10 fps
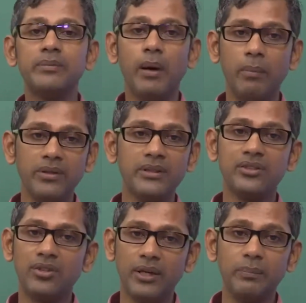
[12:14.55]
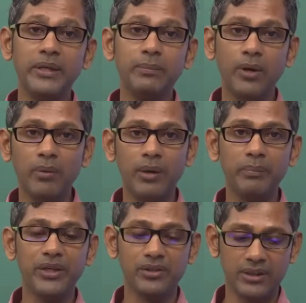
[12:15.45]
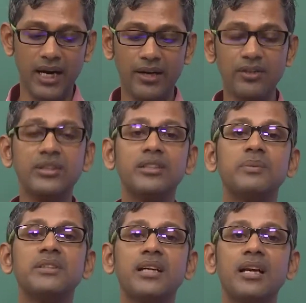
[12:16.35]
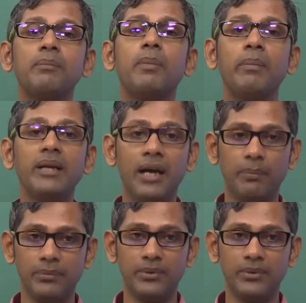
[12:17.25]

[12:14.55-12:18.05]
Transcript: bubbles is not a big problem because hydrogen is basically bubbling up,